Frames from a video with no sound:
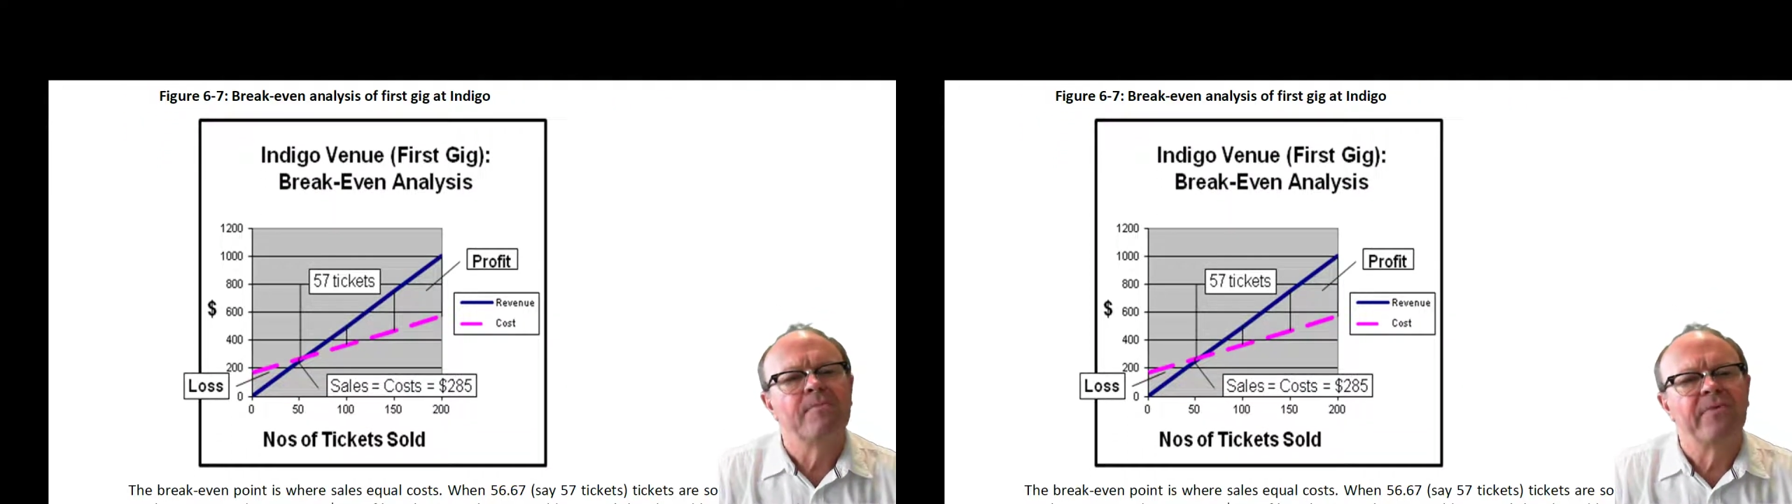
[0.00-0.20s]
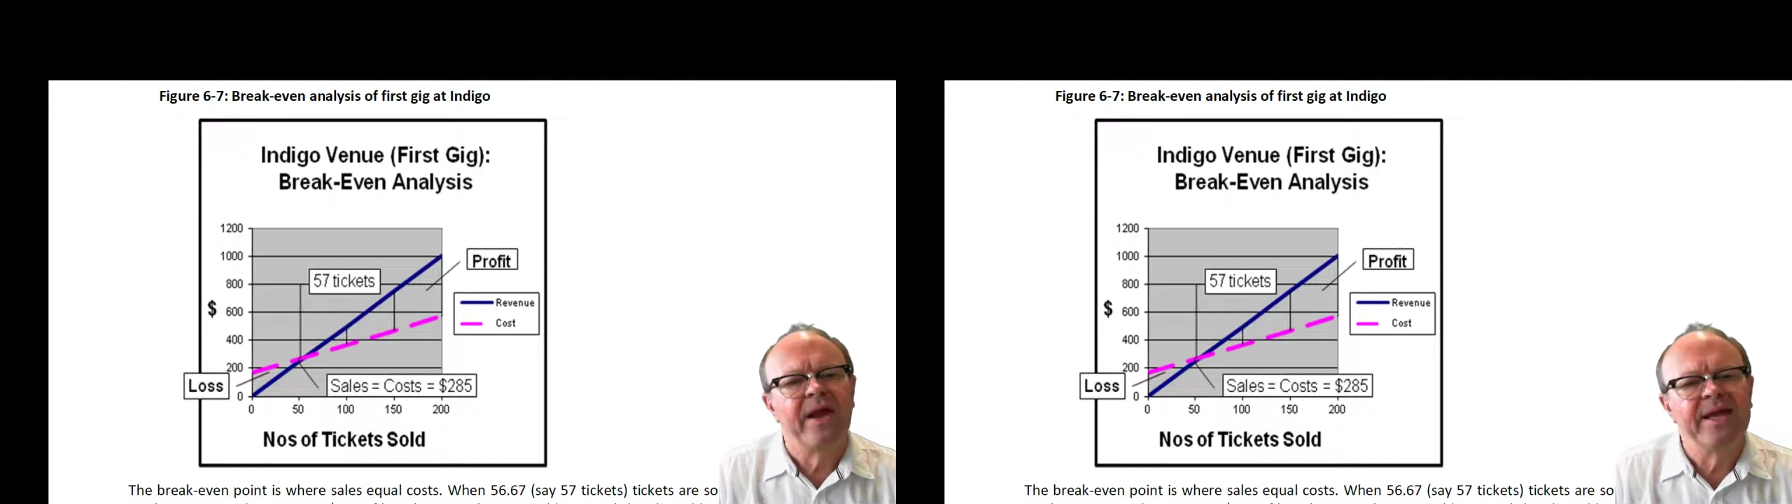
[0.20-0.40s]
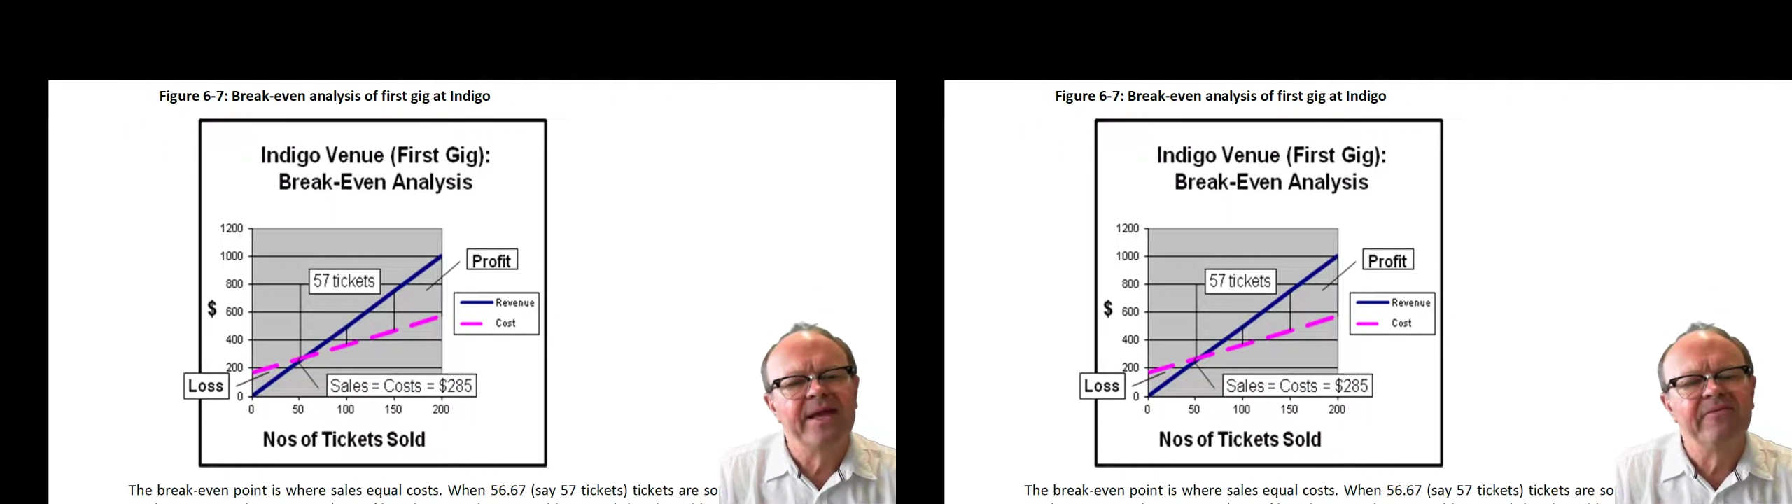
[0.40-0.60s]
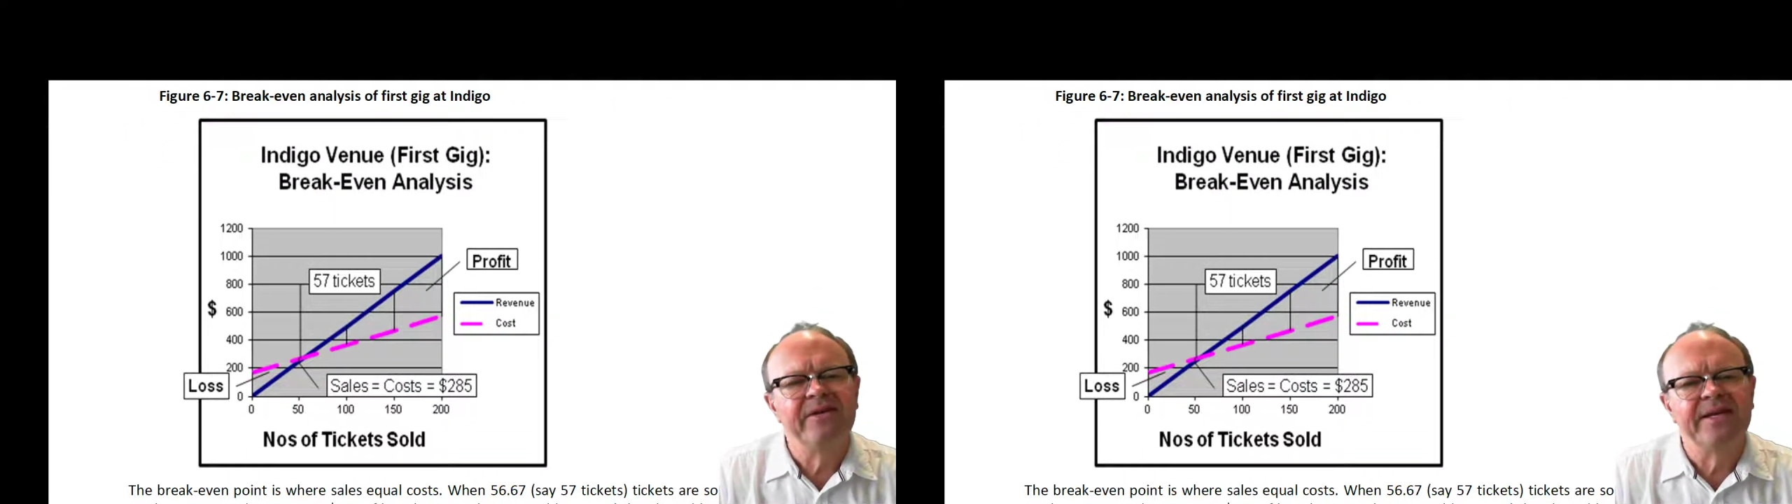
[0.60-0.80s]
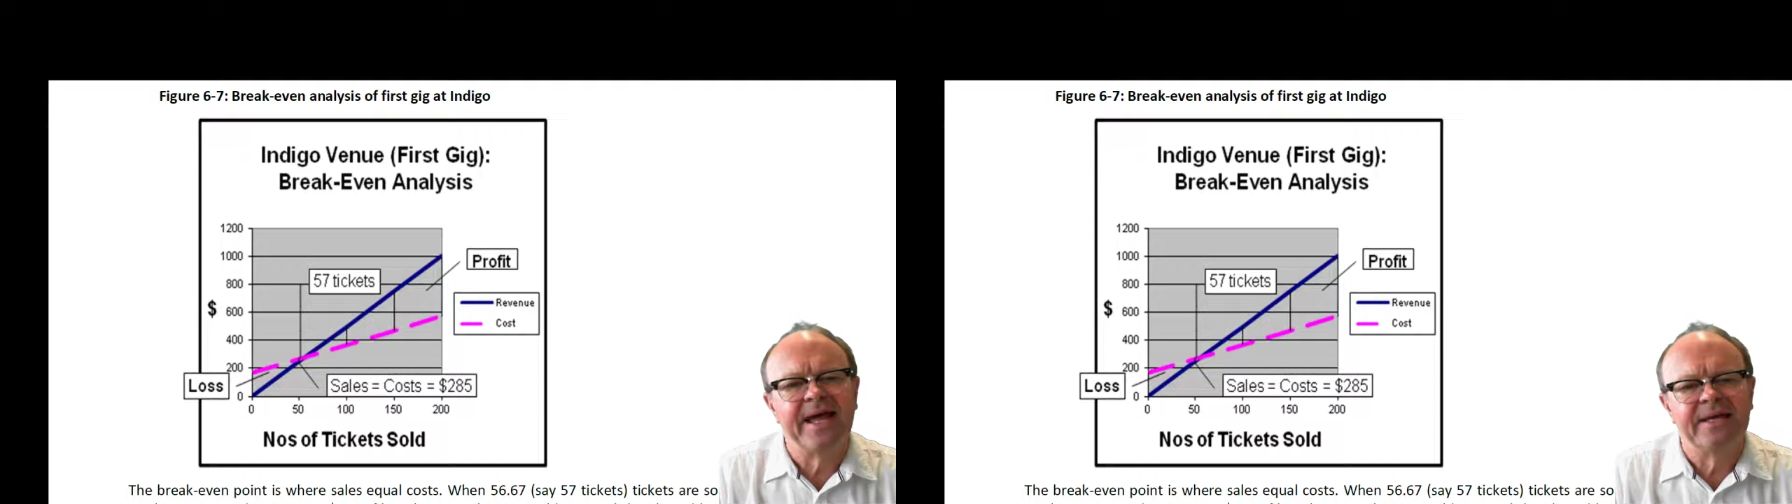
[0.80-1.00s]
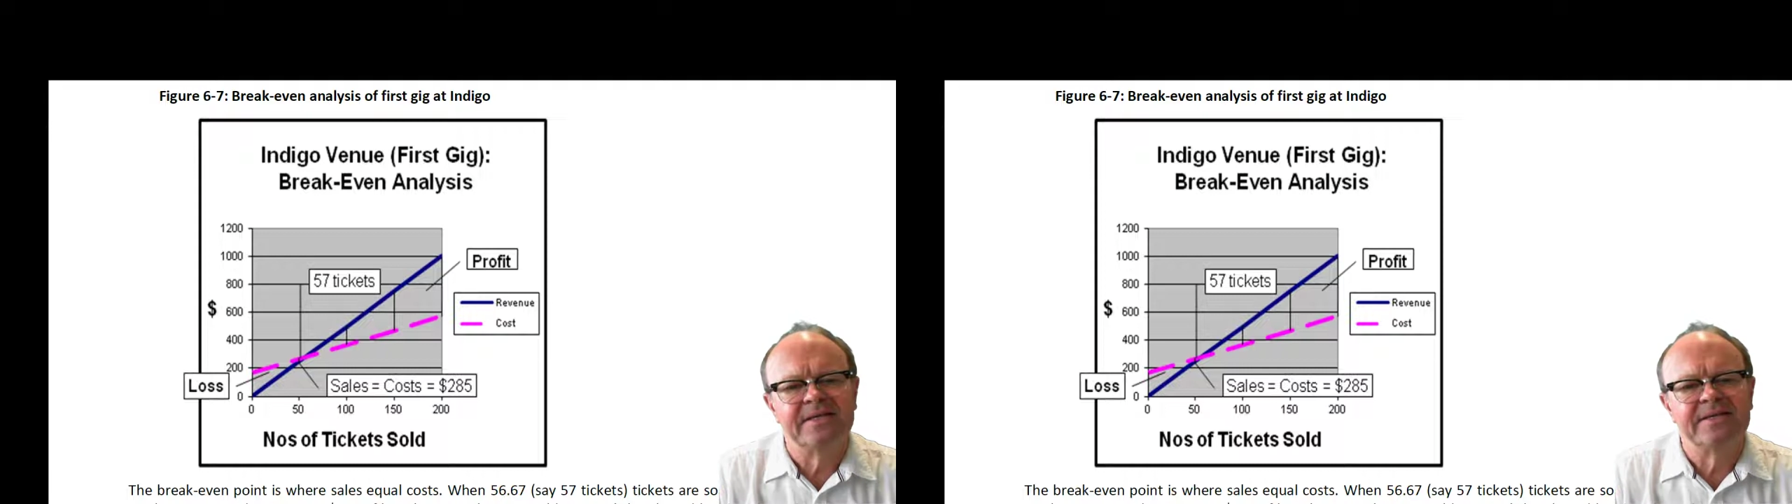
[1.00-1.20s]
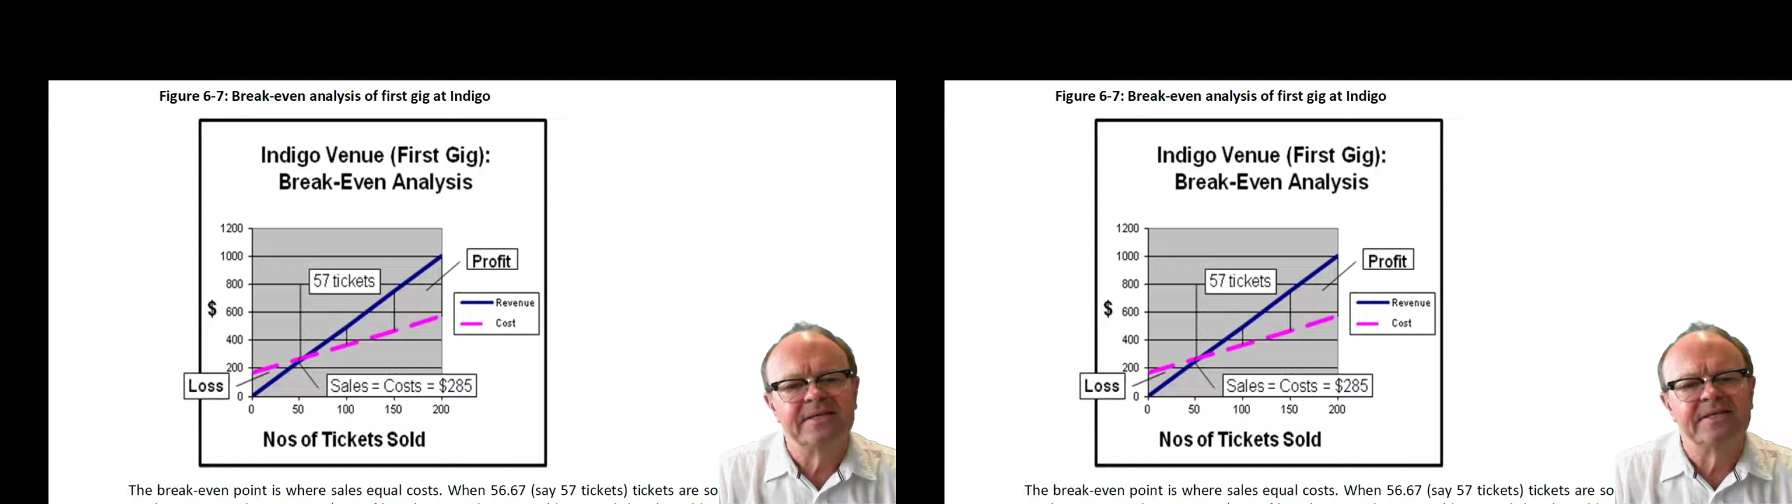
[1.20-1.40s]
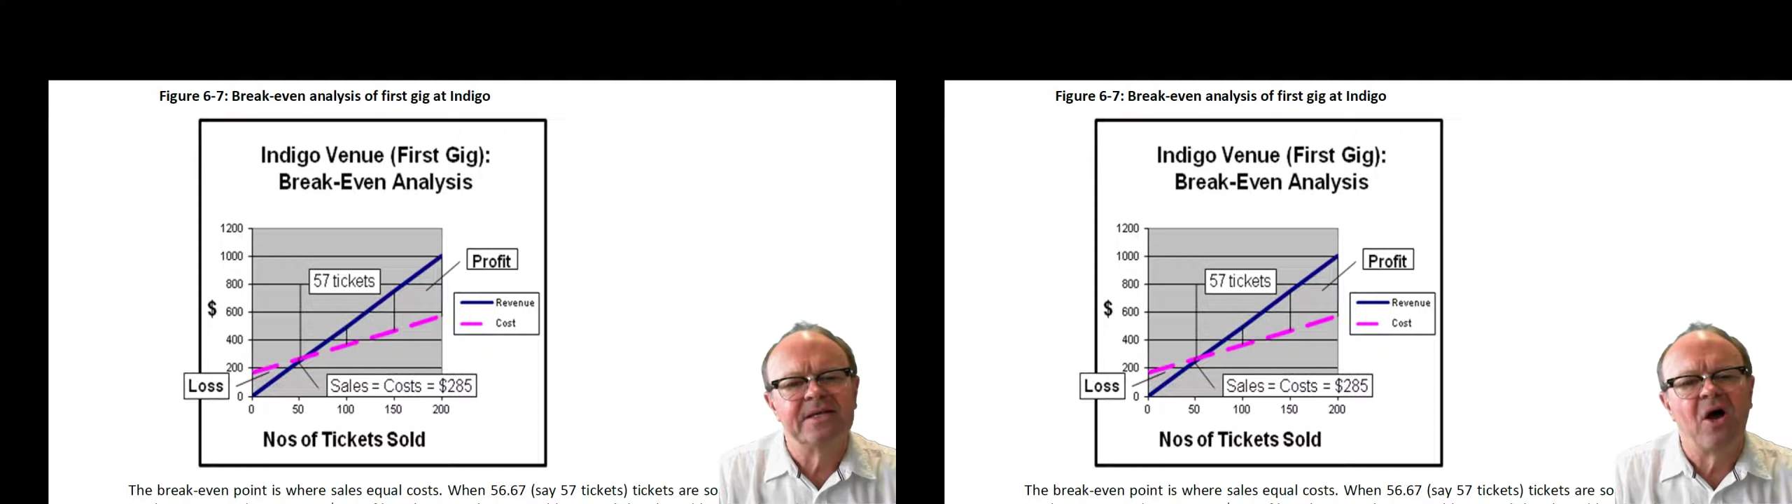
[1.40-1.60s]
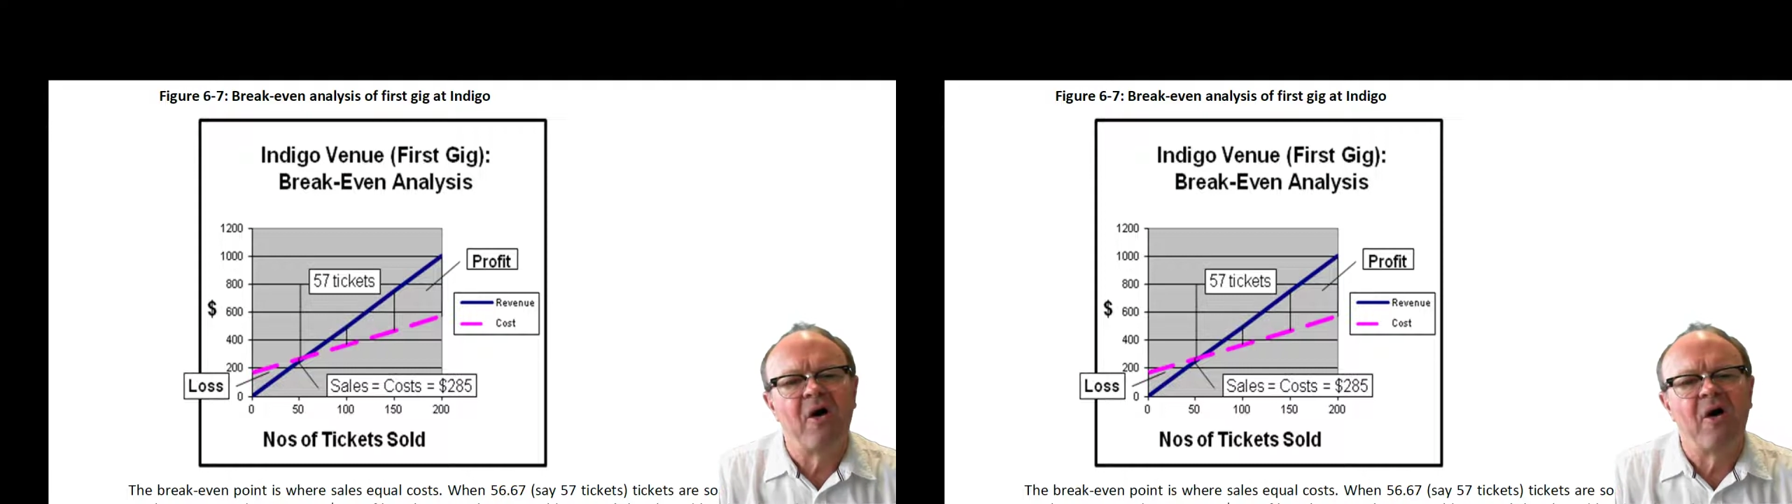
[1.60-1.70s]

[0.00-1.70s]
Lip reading: break-even analysis